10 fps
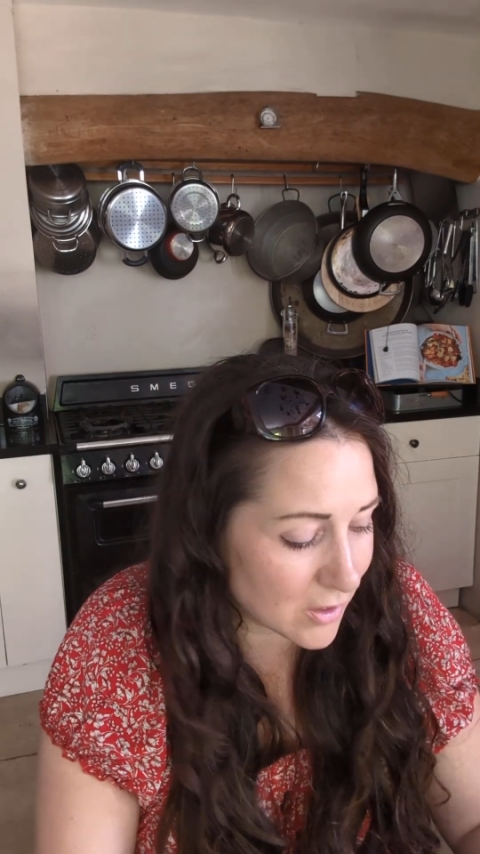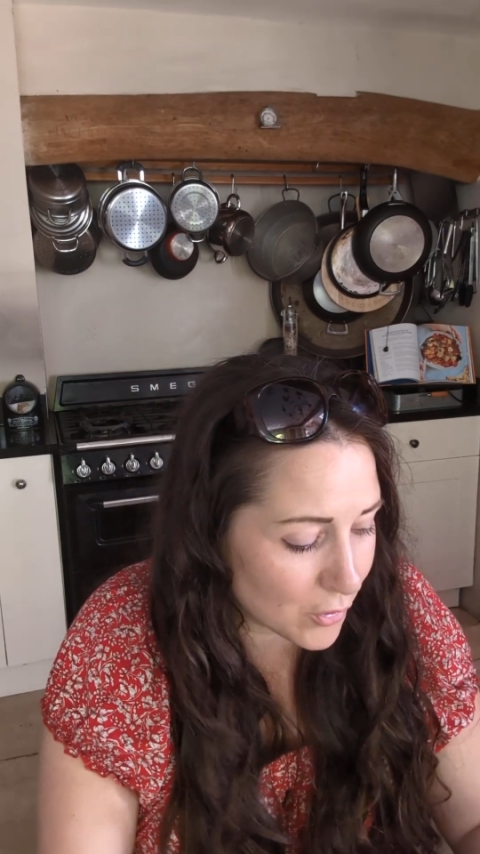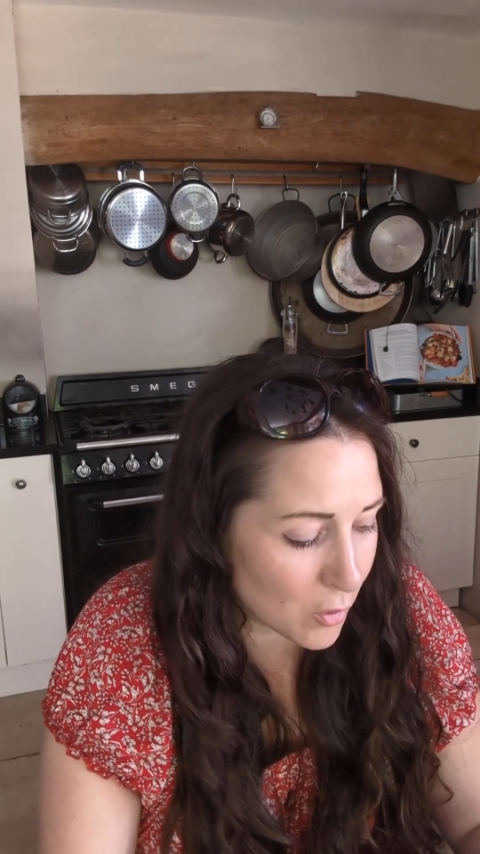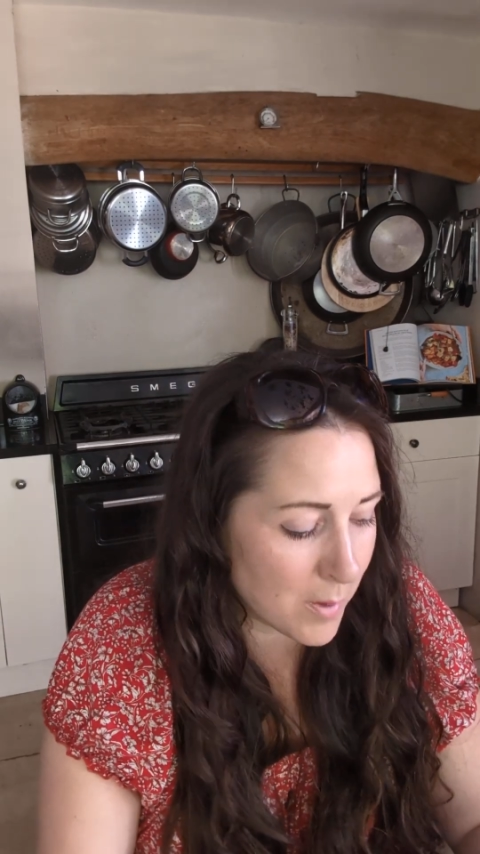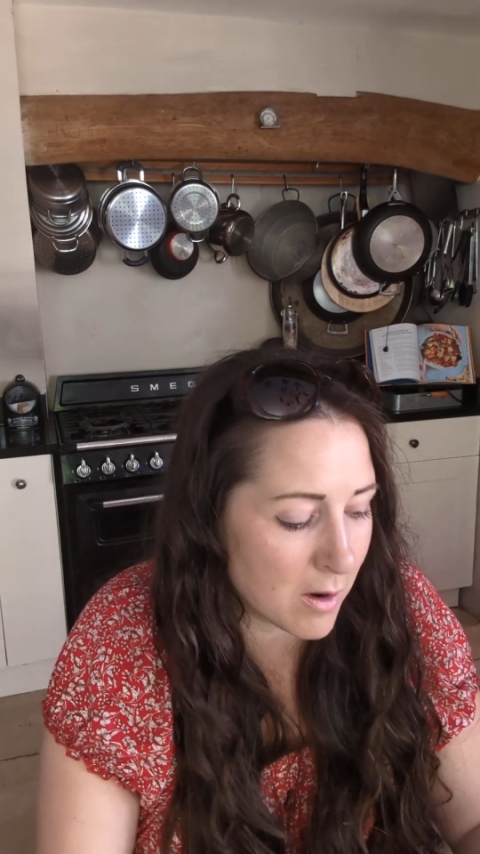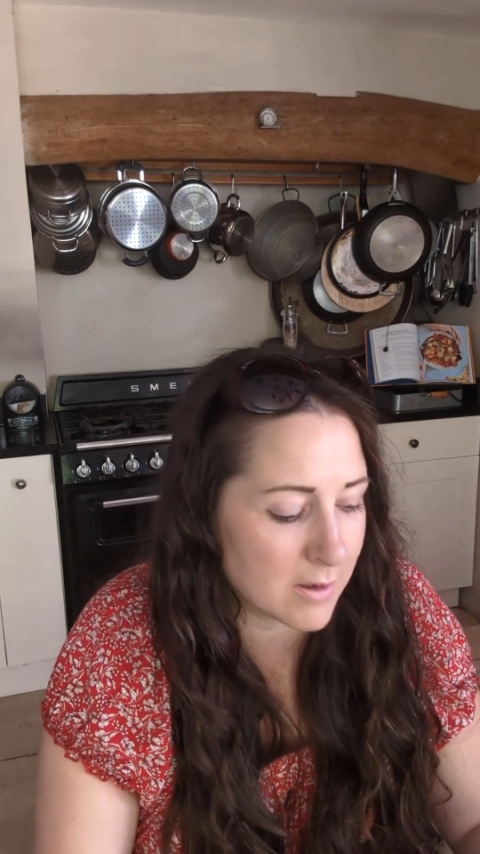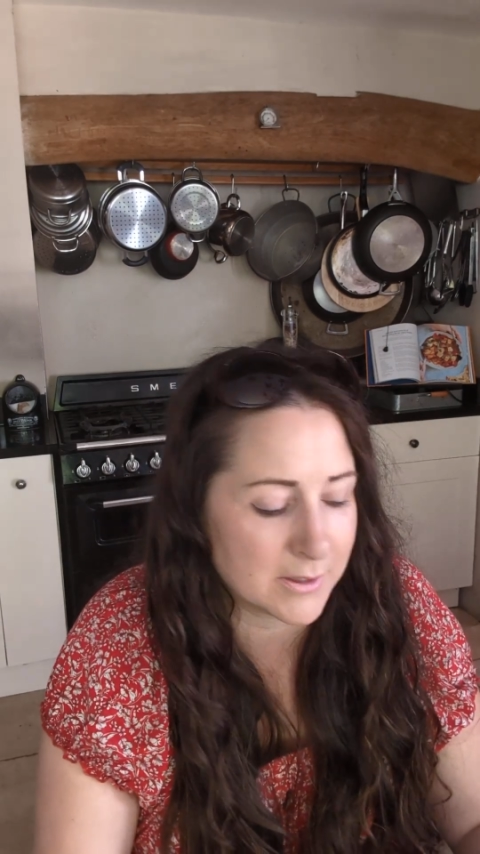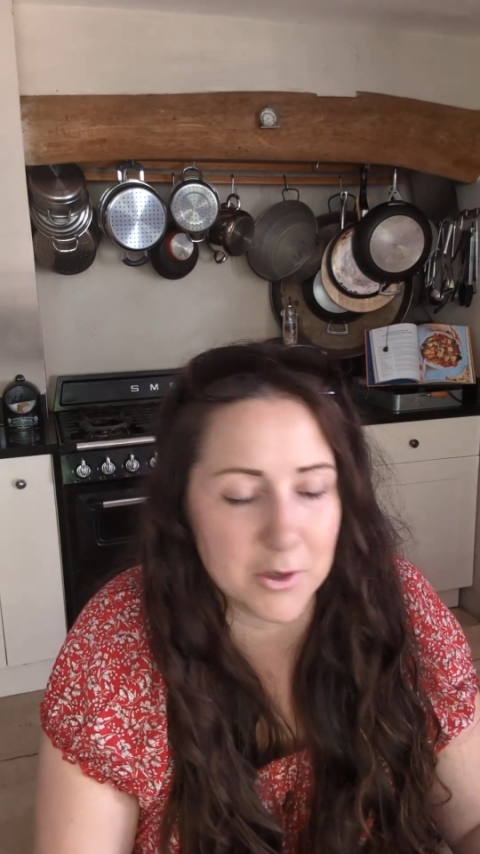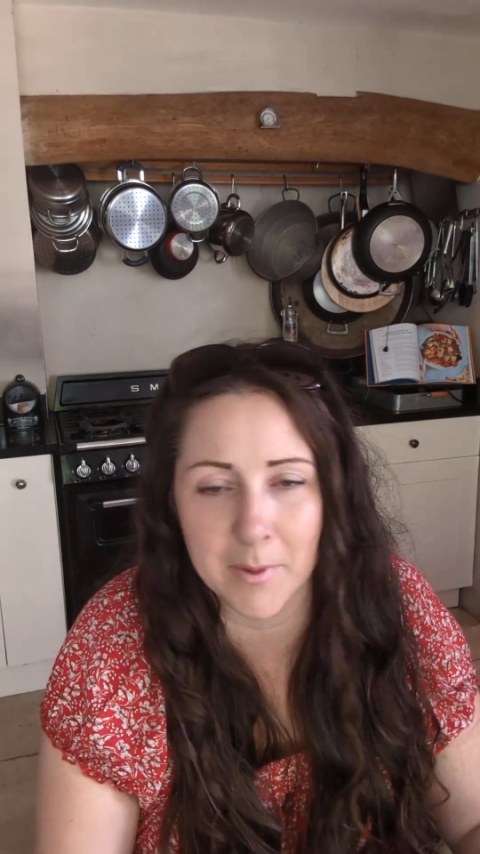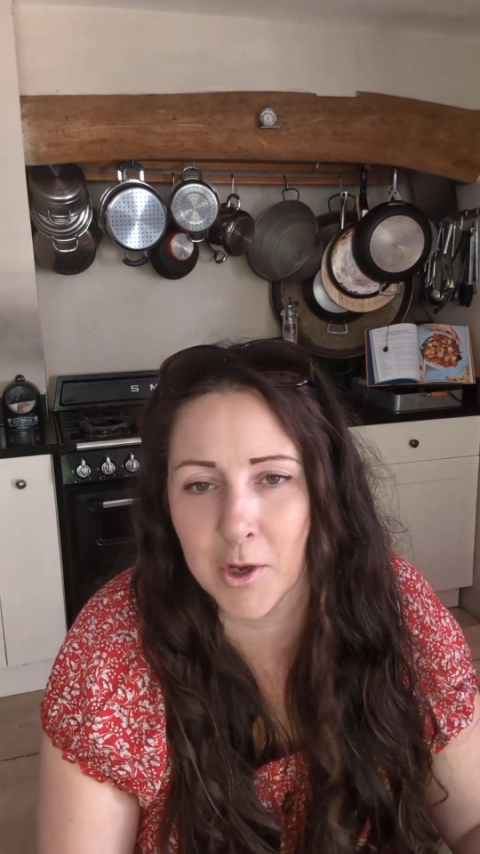So Thorpe Park
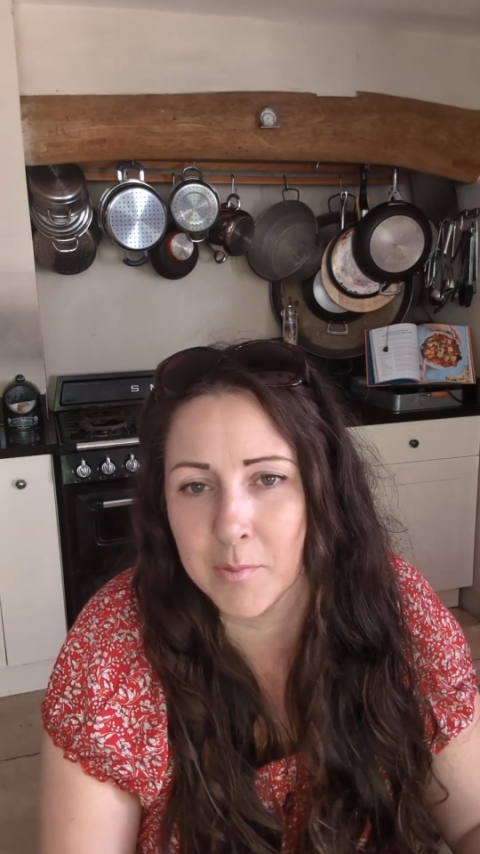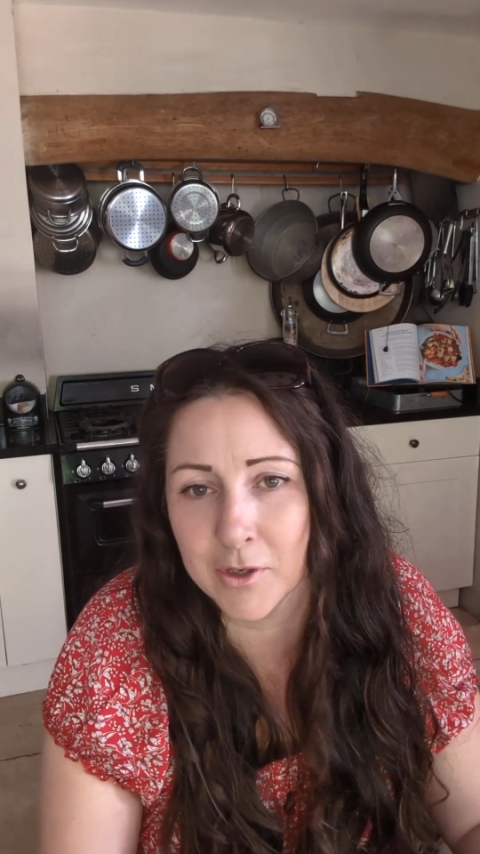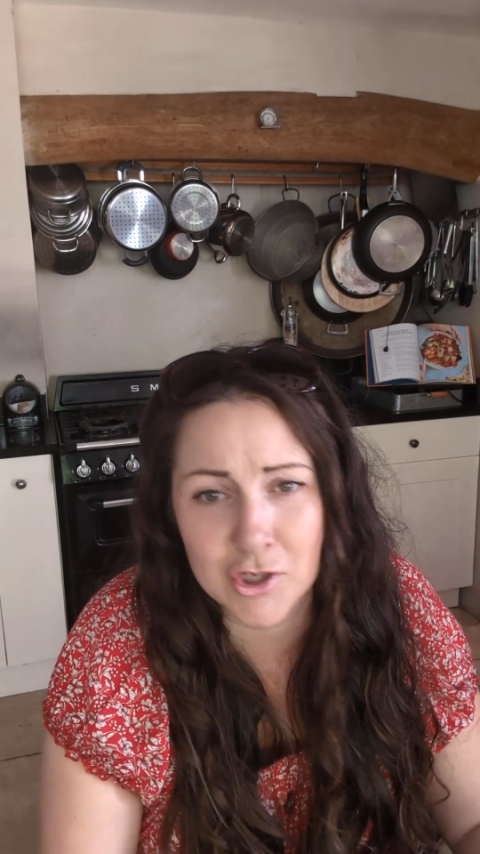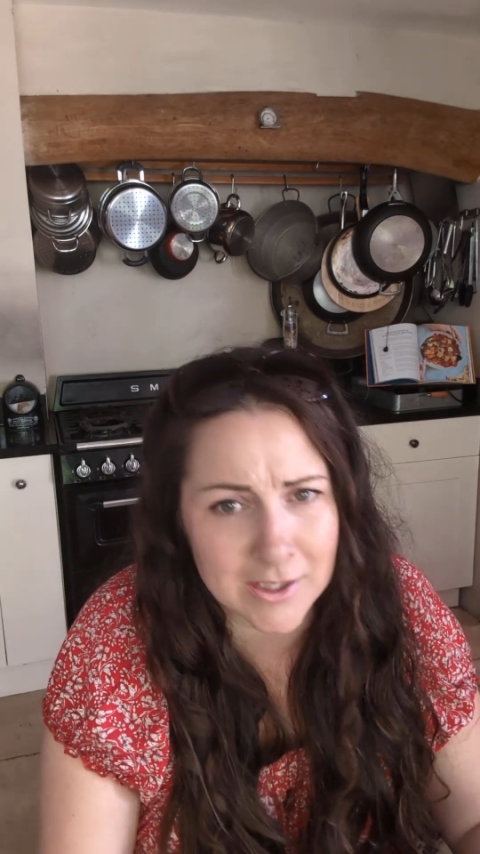is going to be open.